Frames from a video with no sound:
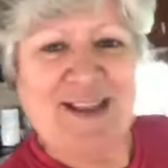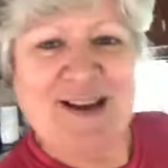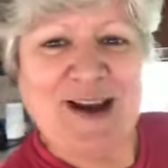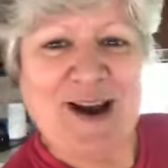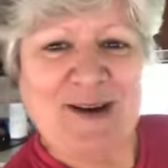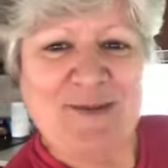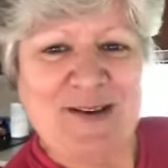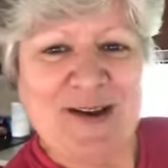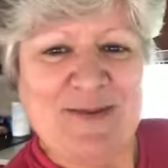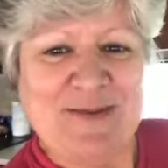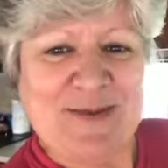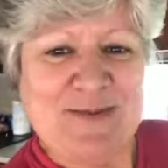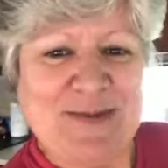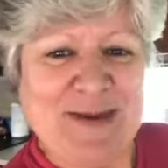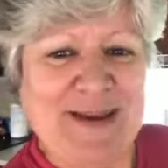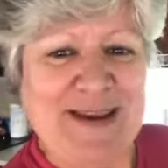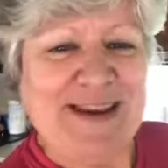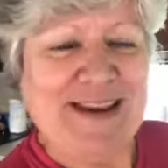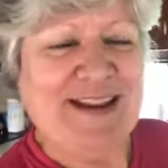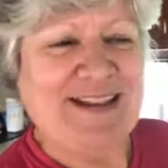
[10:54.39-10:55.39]

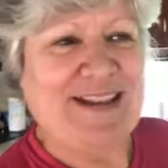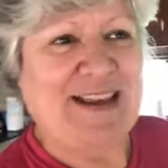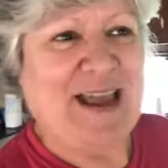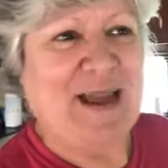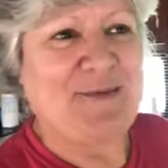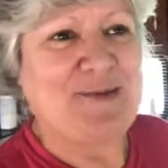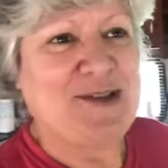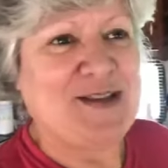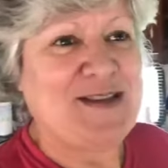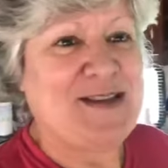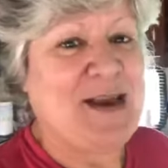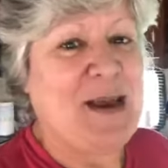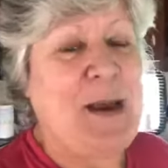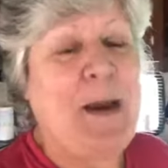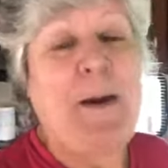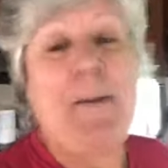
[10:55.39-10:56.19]
the captions,